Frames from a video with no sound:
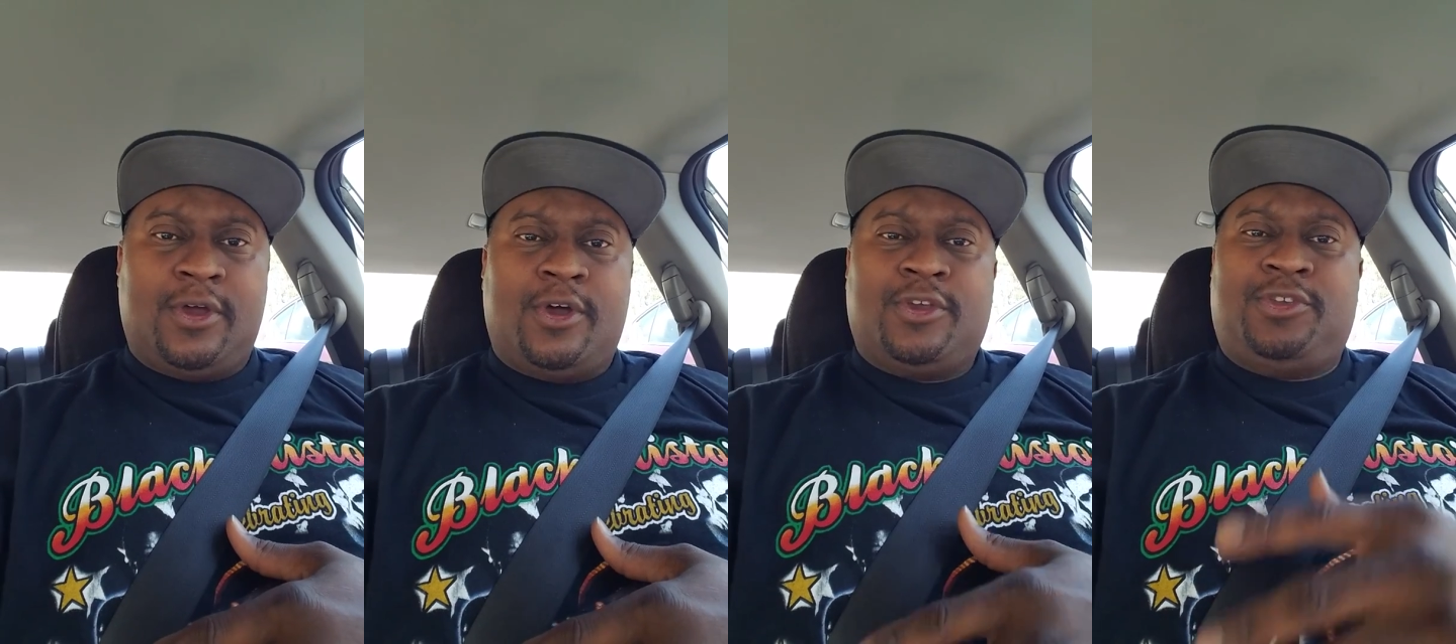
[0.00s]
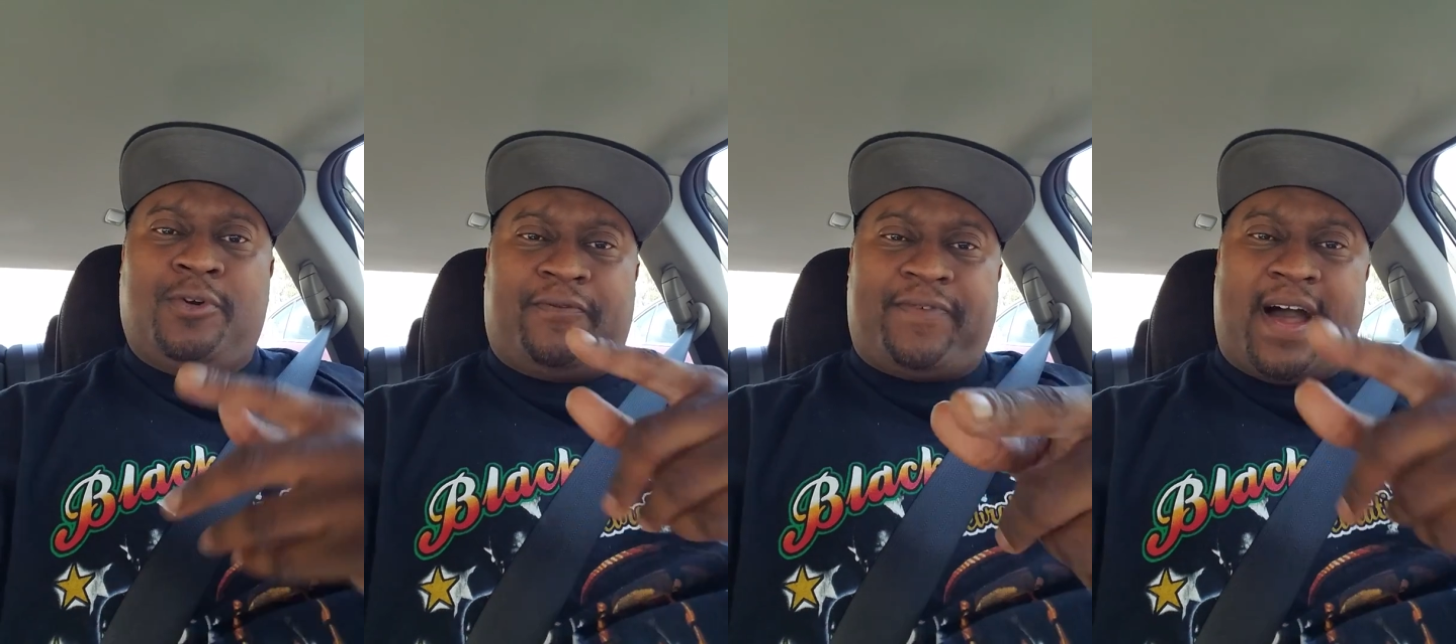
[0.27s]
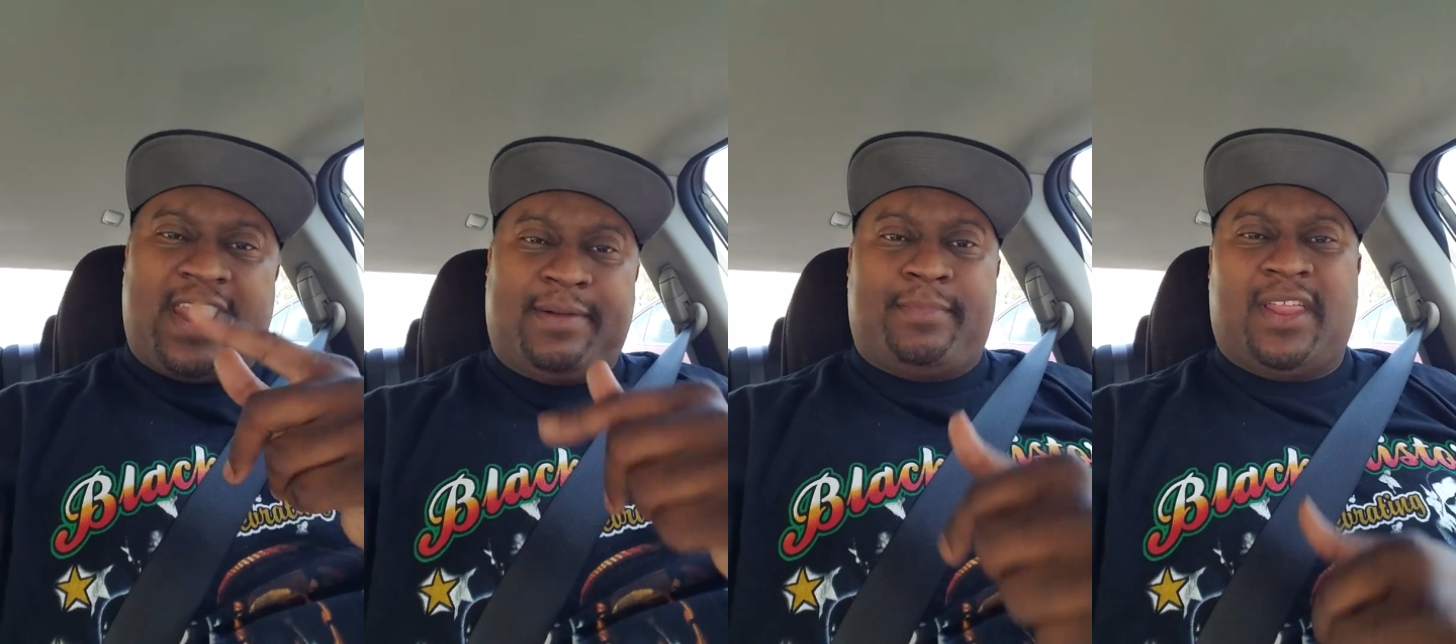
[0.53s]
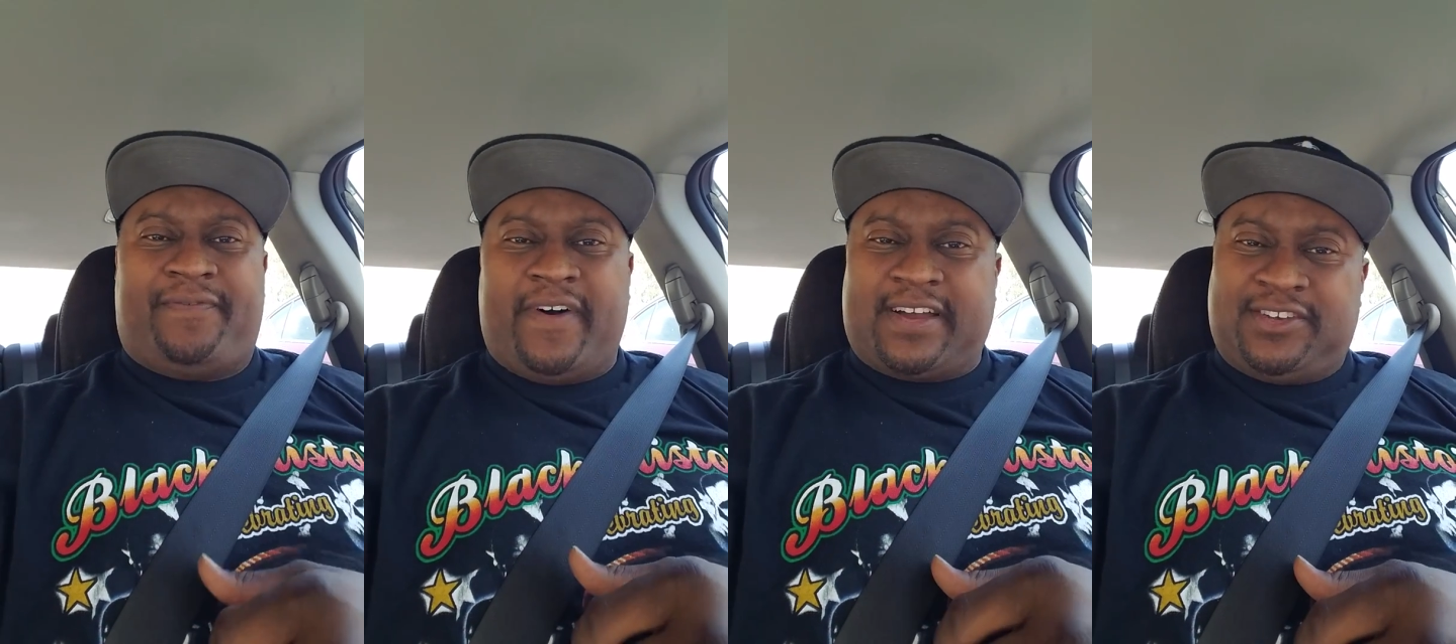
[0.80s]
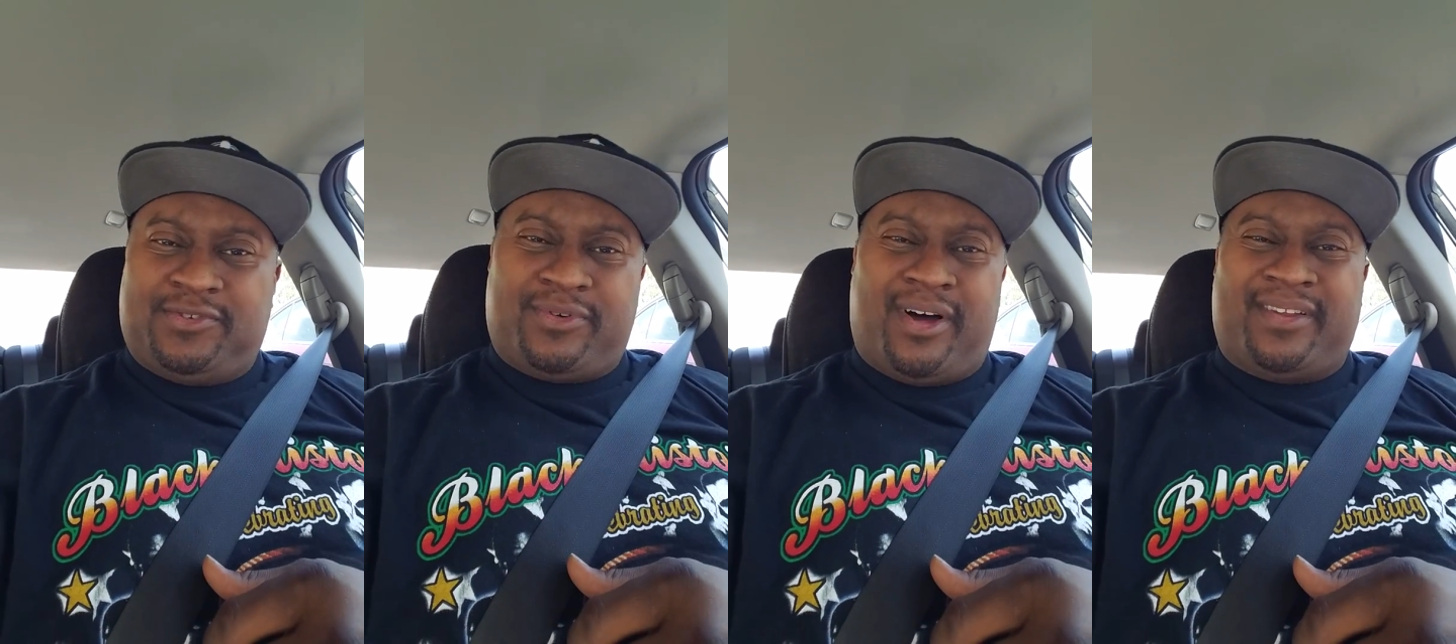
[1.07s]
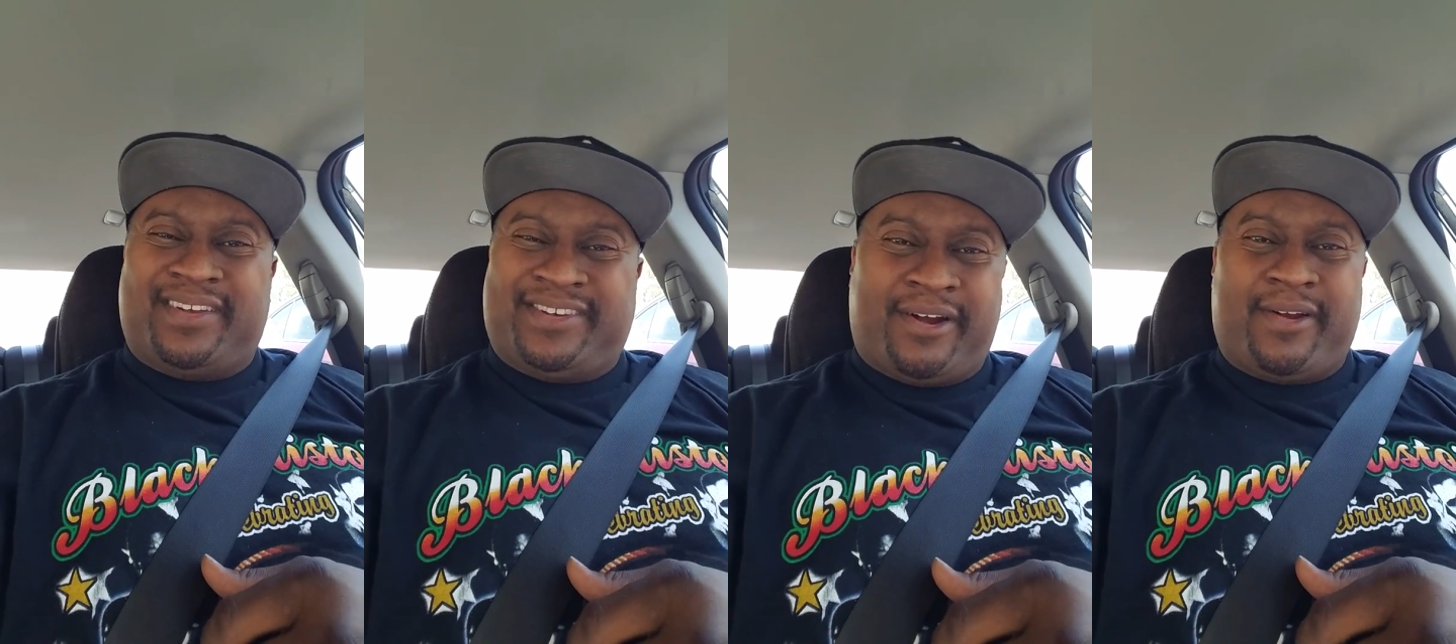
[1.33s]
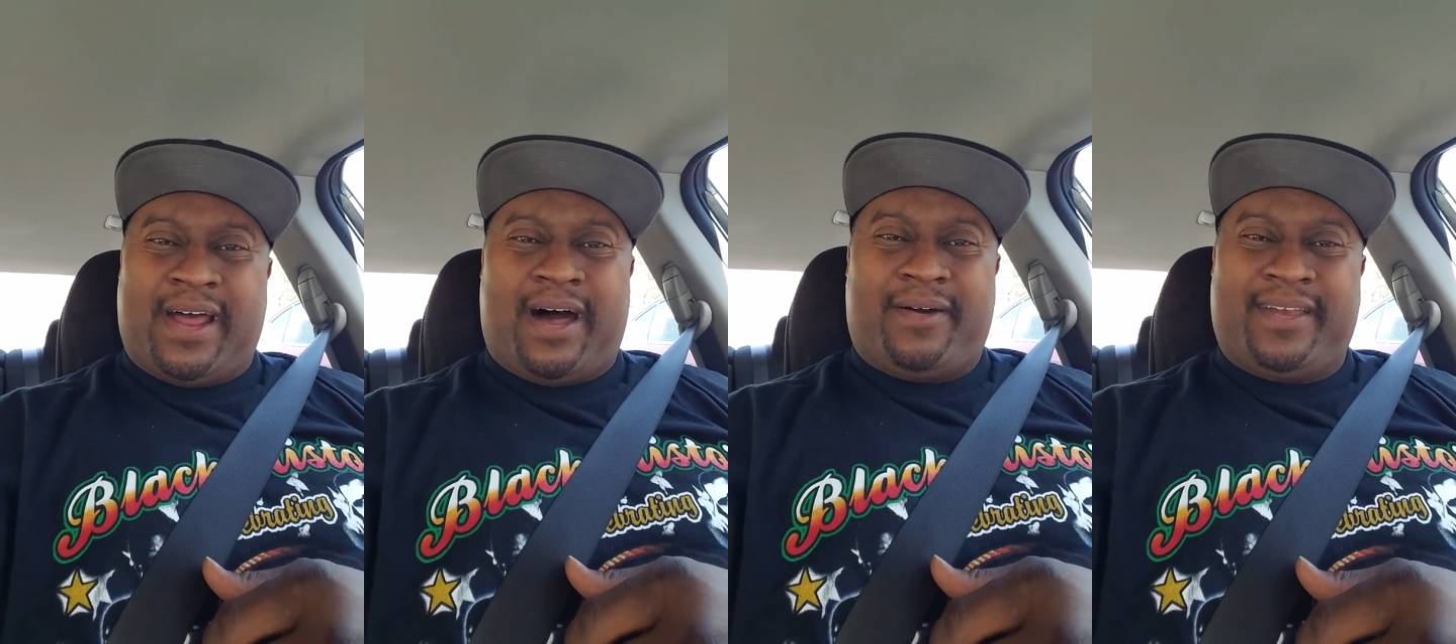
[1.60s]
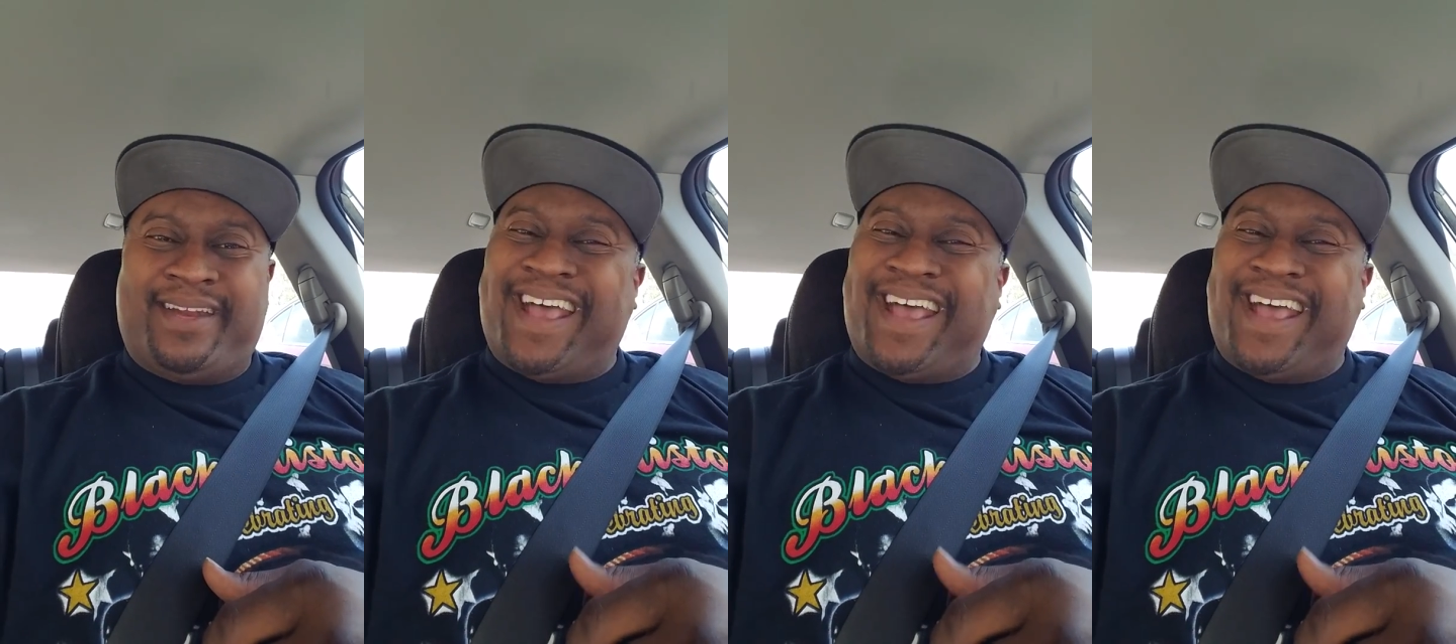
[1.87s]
You find a motherfucker doing all the dirt out here,